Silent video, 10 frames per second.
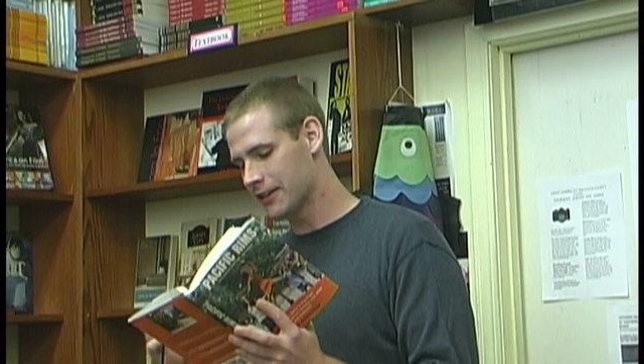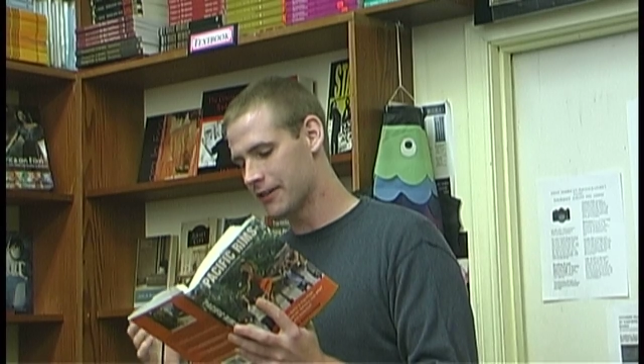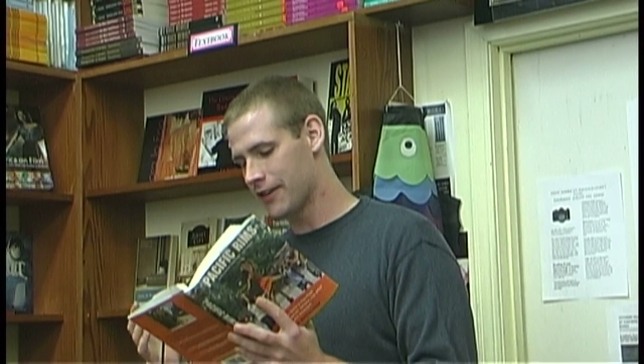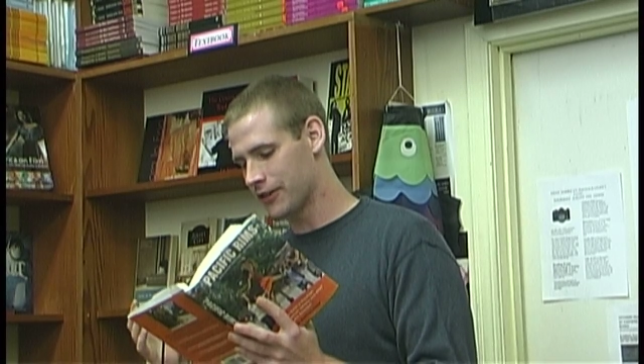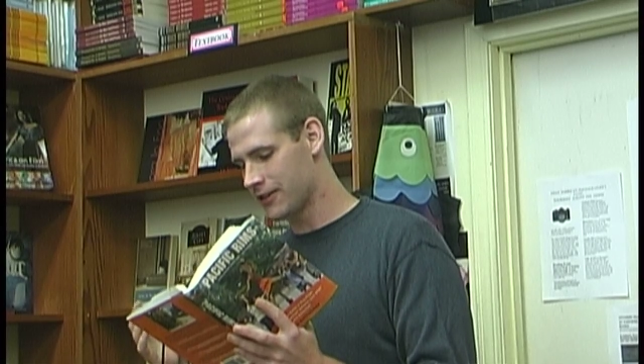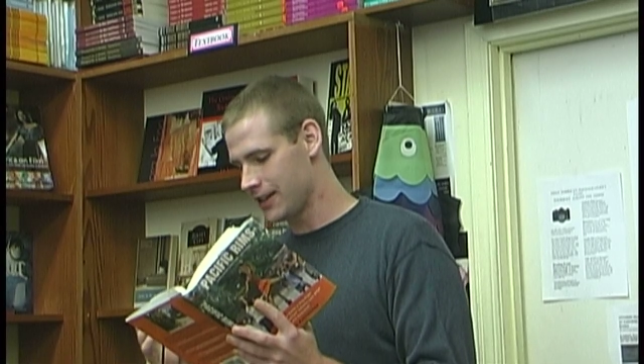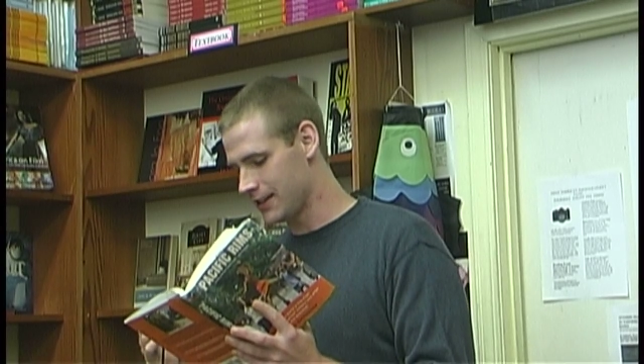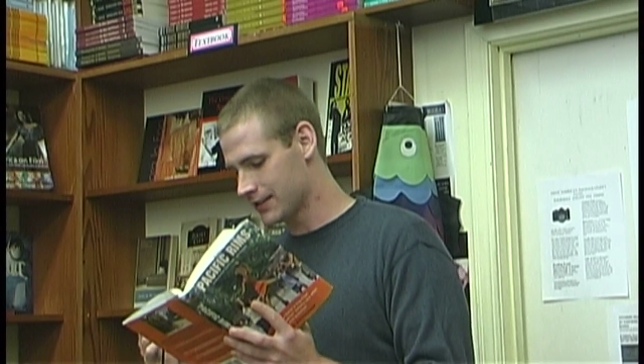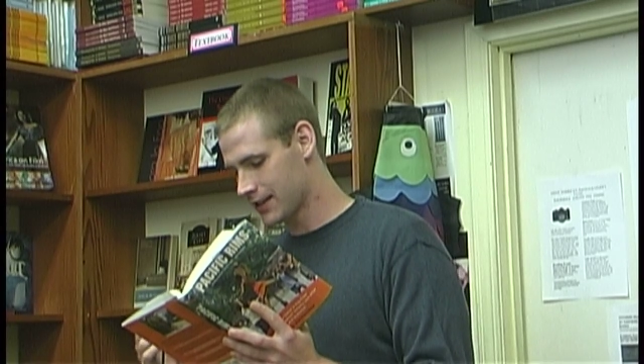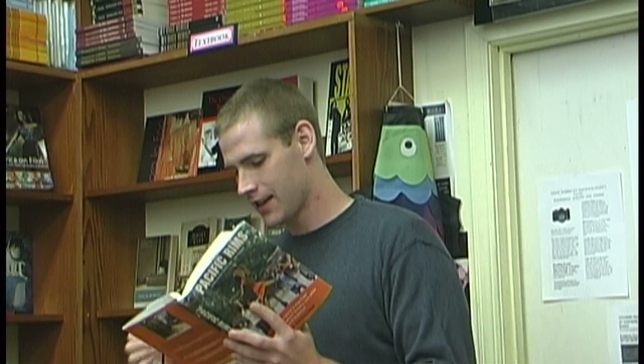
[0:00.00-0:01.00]
the
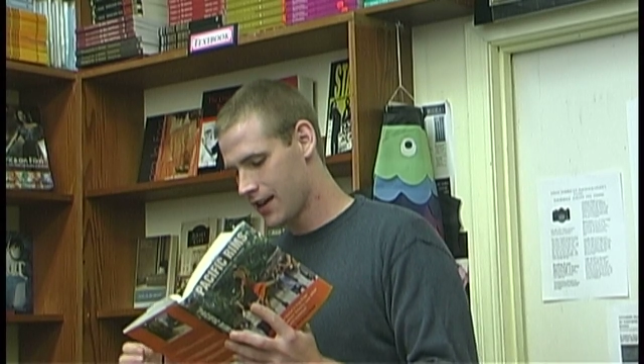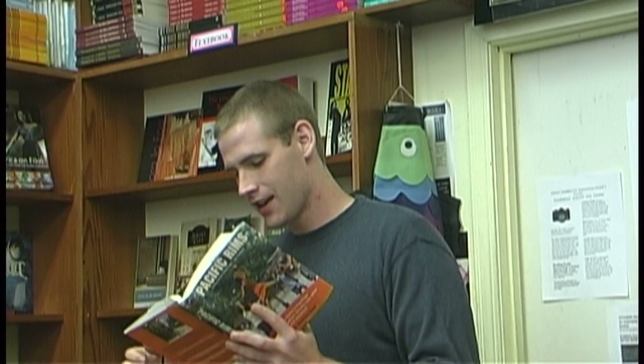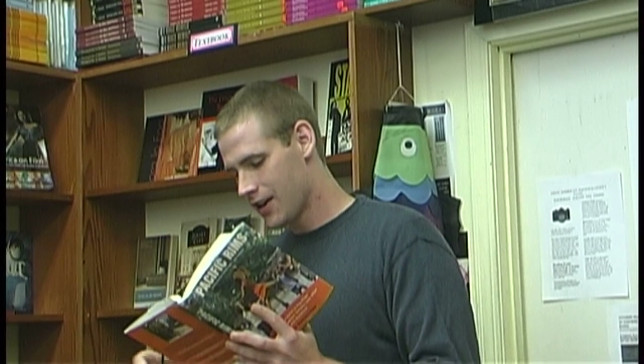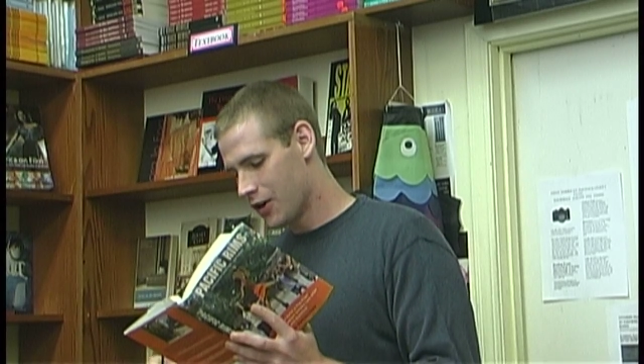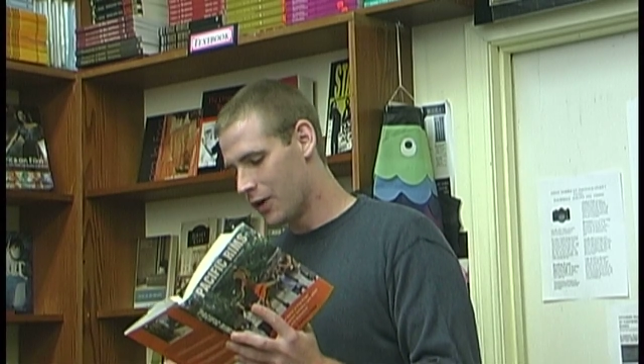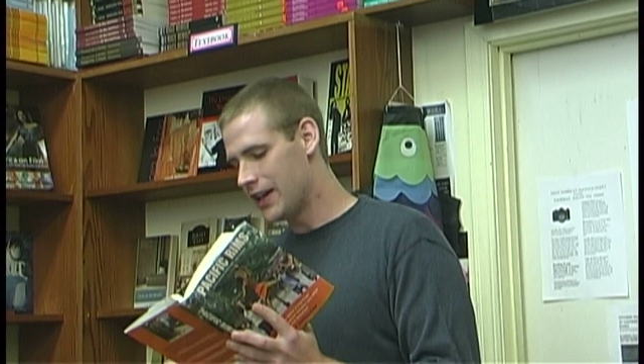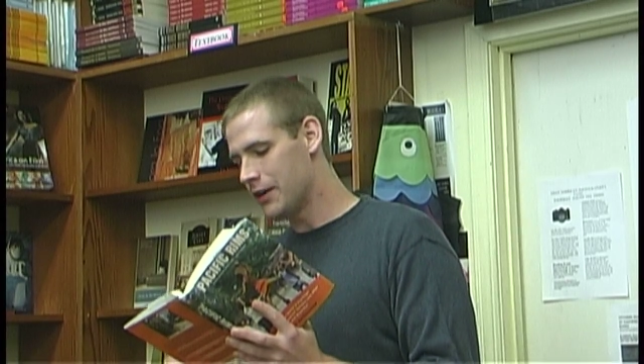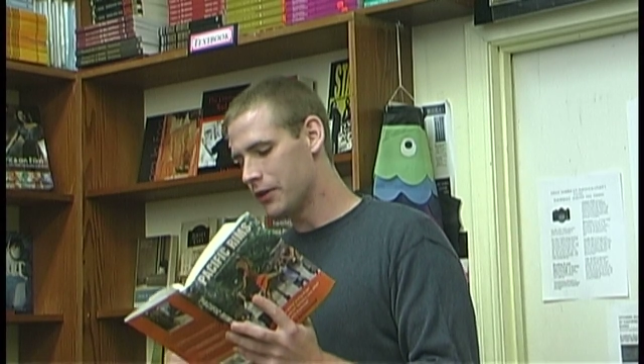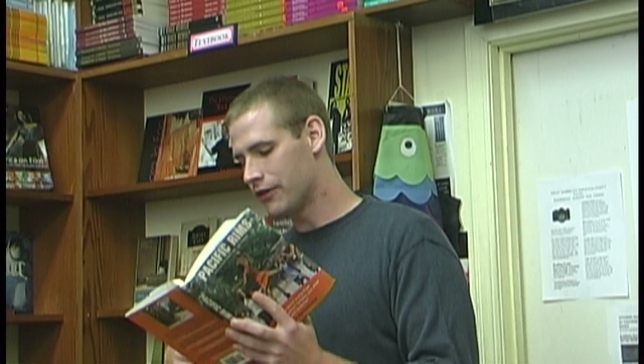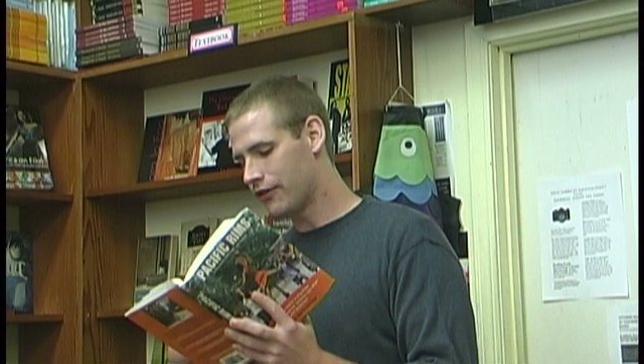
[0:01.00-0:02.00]
referees. When he
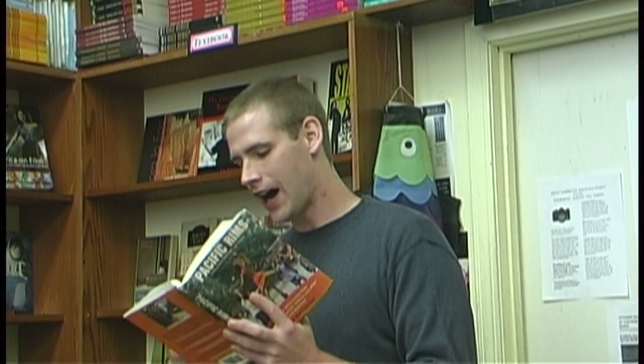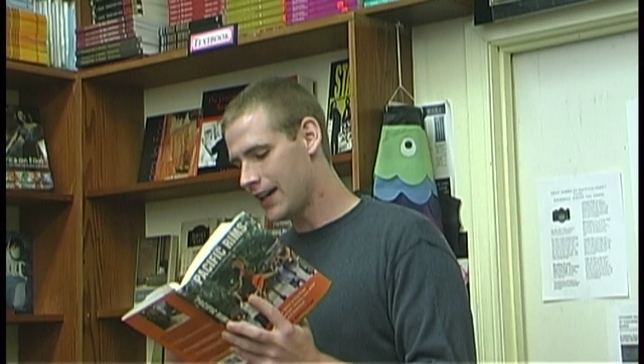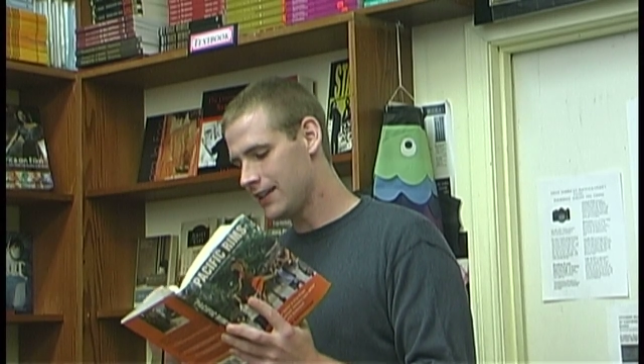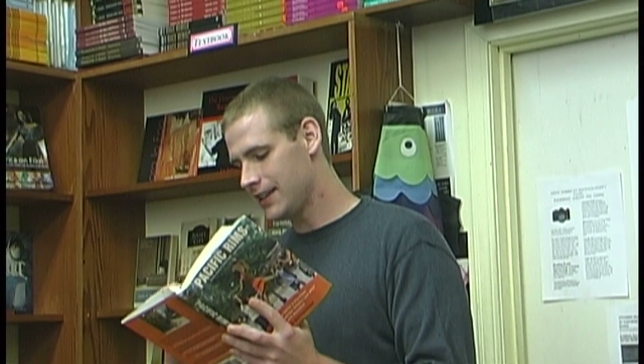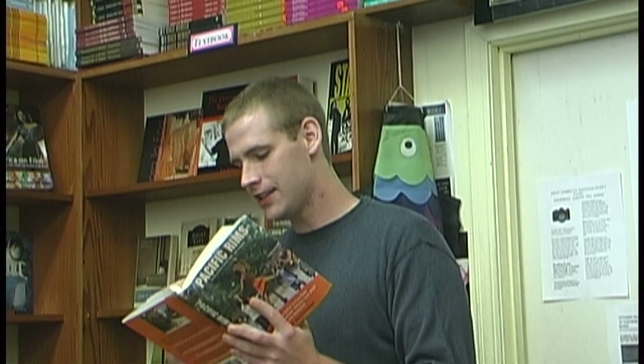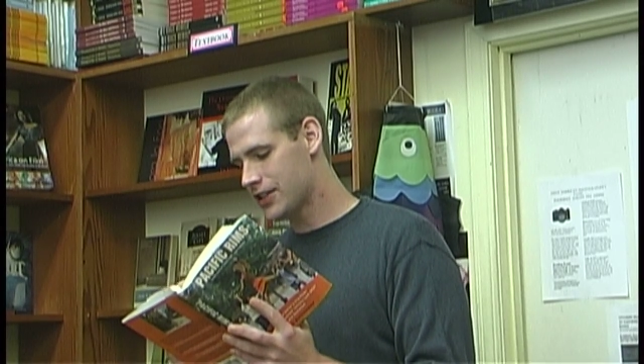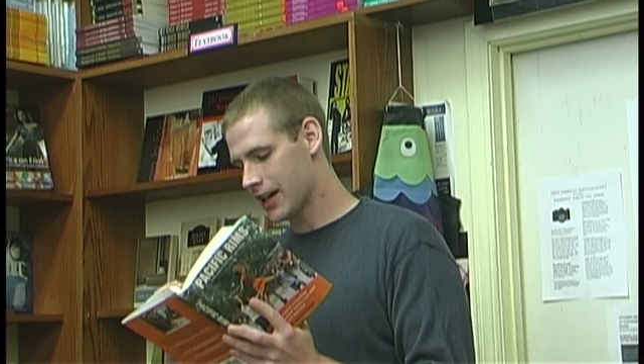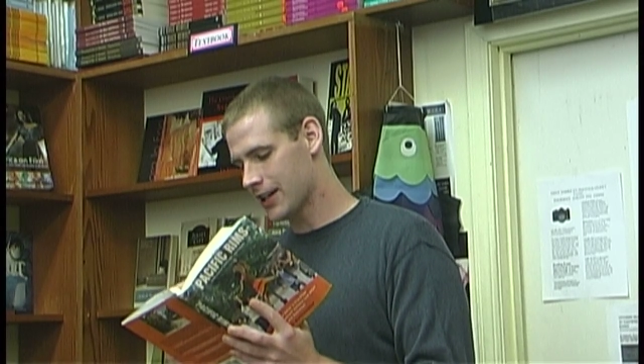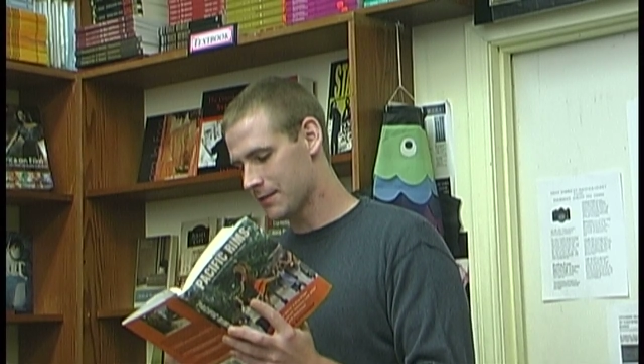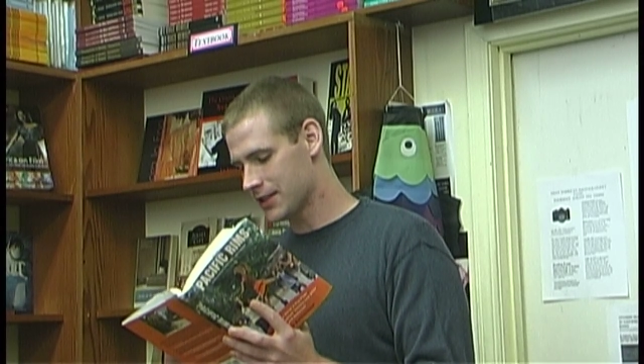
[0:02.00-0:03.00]
would finally
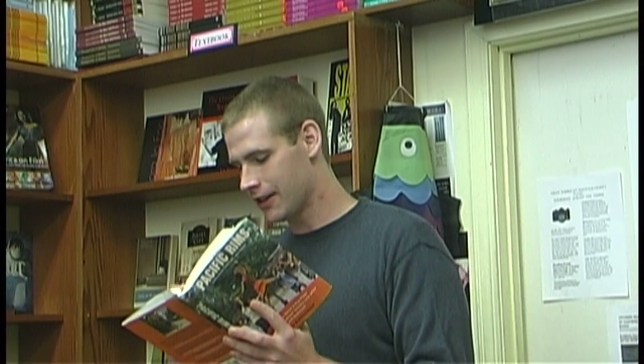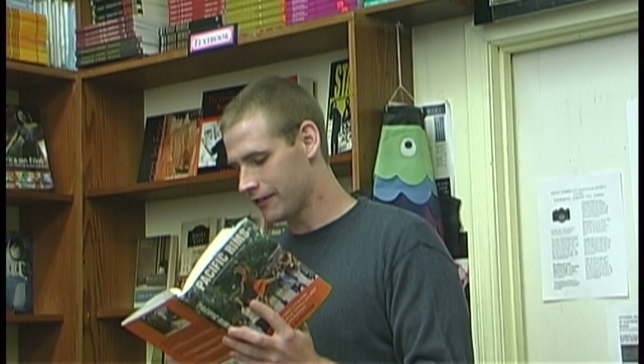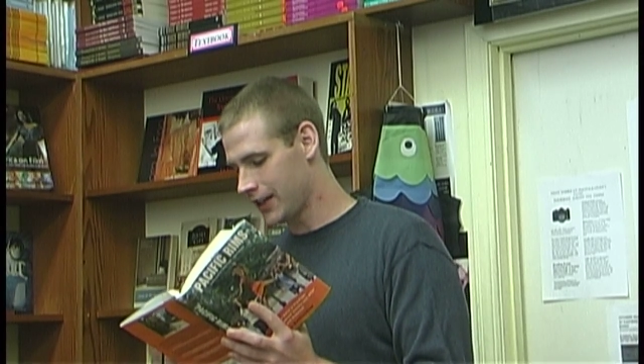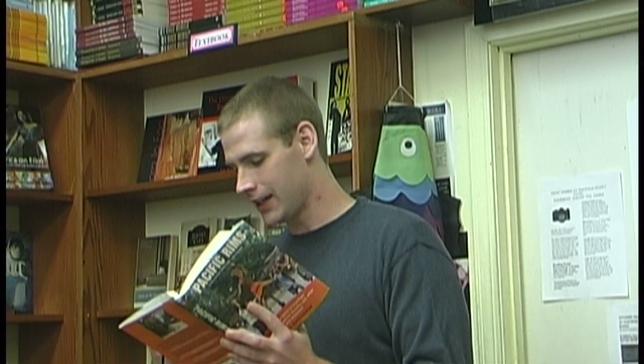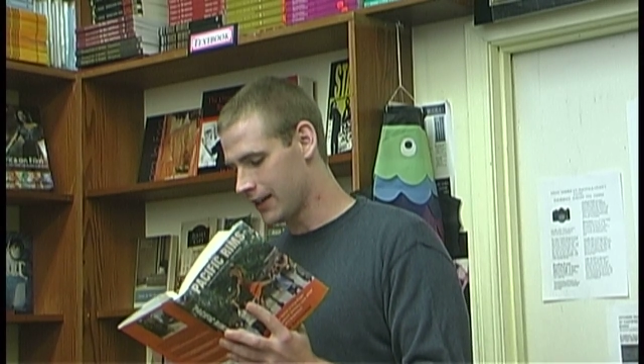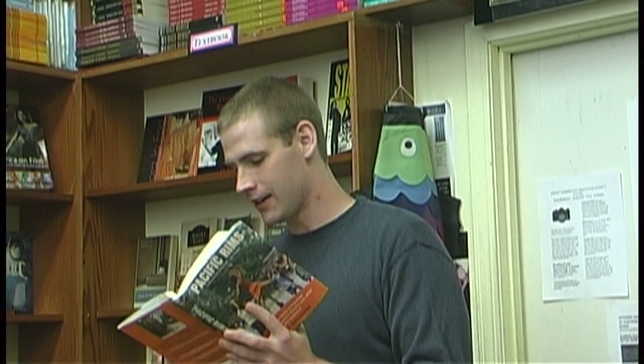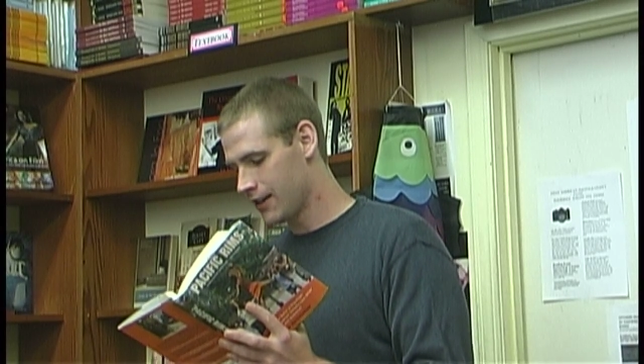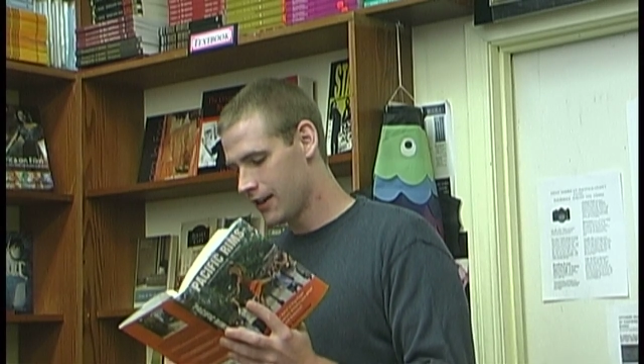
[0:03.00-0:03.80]
check himself in,